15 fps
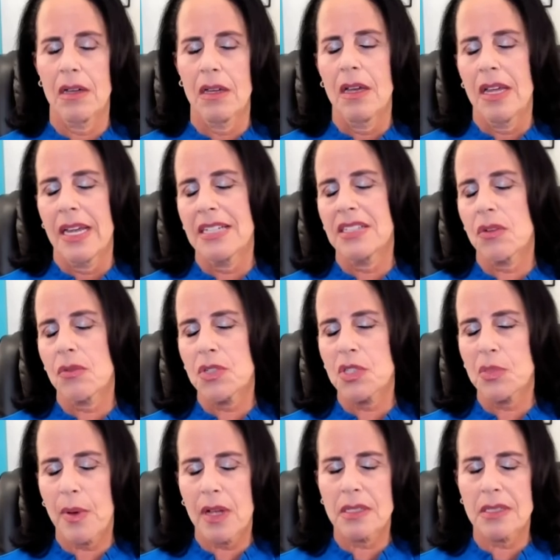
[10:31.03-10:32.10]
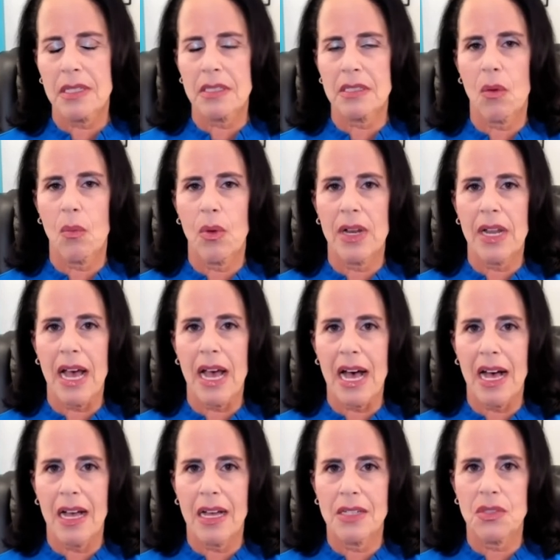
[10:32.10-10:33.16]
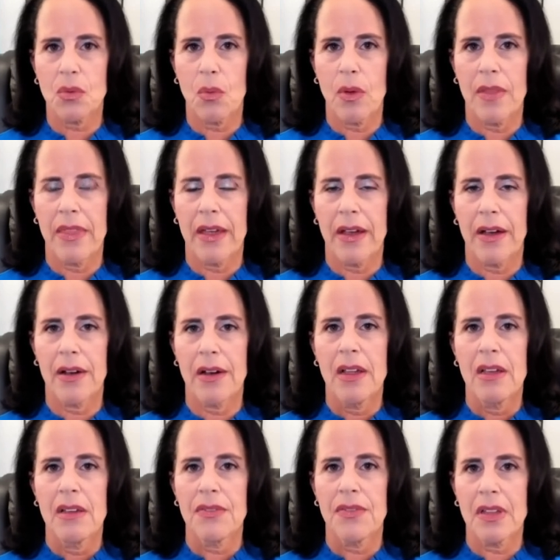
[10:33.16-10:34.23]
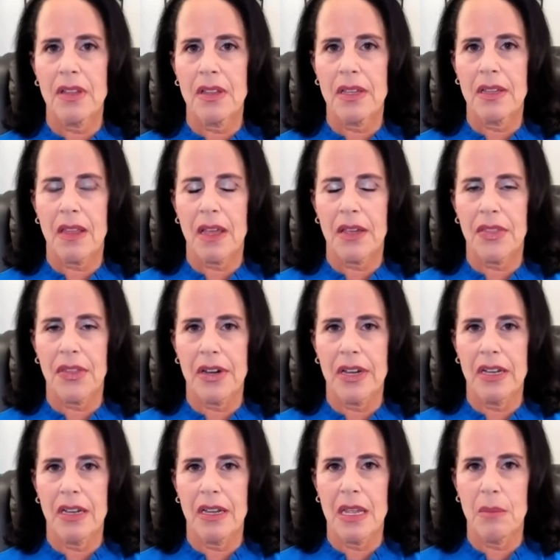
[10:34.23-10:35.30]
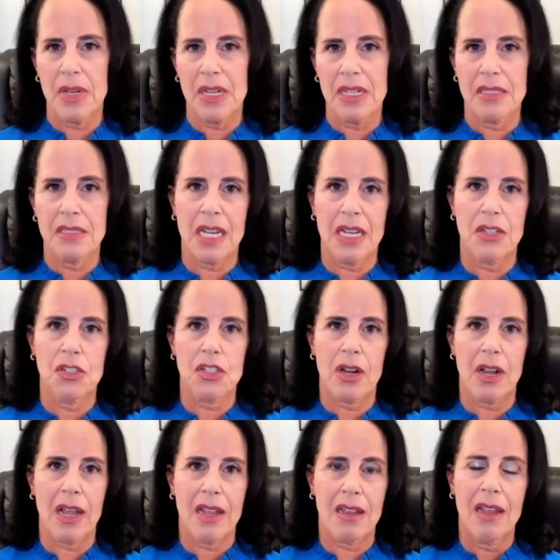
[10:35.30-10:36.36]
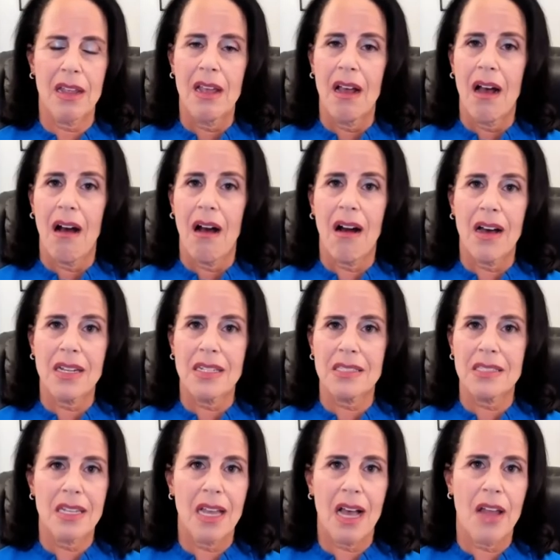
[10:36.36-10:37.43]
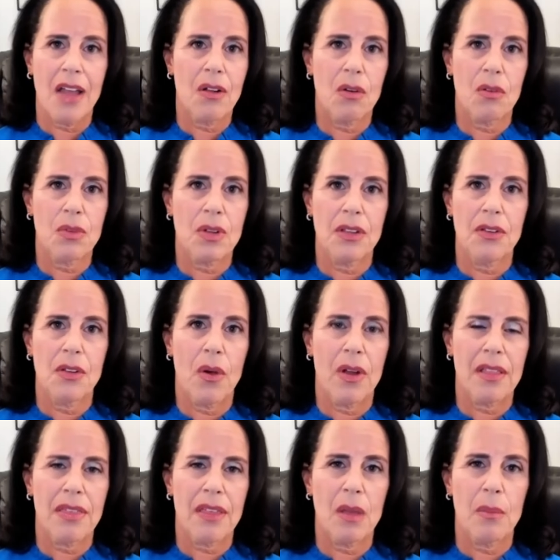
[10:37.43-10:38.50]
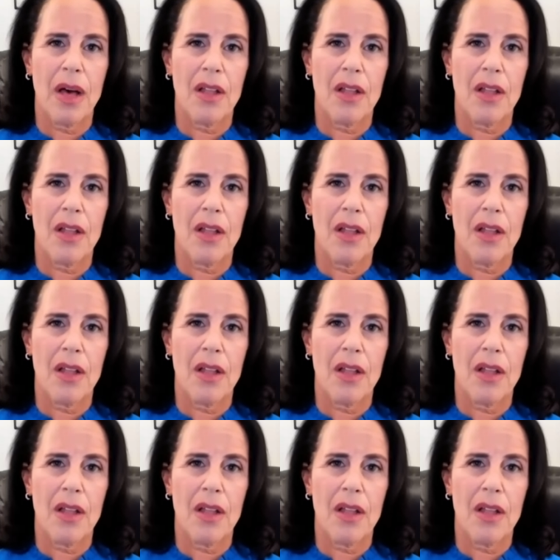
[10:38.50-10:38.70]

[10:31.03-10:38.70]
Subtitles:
It's a response that someone has when they're feeling like they're in imminent danger. And honestly, I don't really know anything about